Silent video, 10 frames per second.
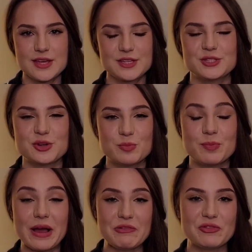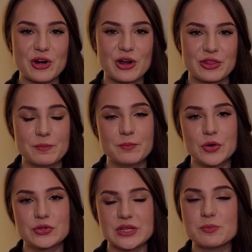So by far, the
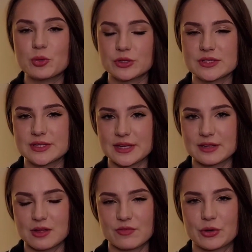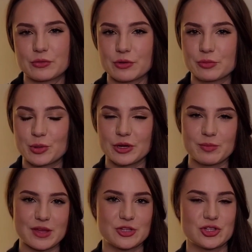most important skill of a growth product
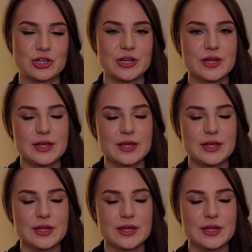manager